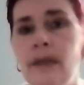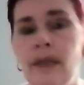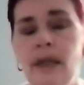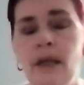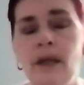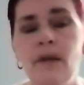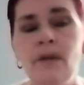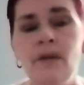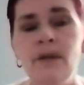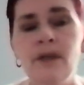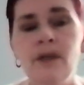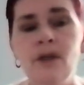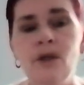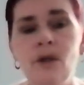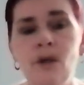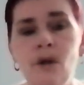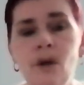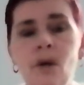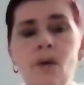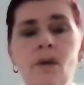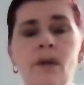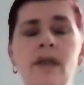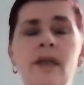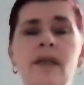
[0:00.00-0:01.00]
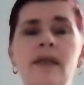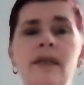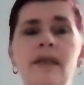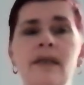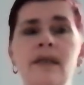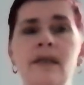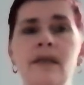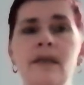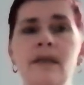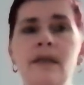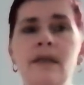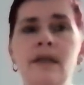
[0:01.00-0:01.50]
As
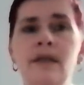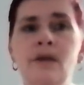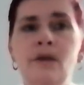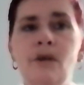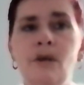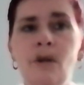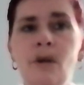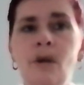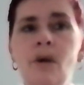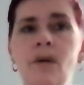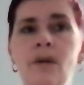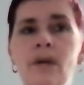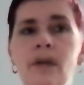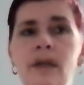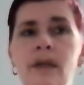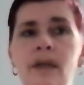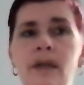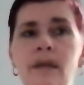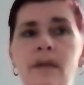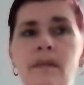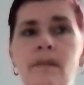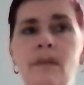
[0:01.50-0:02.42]
long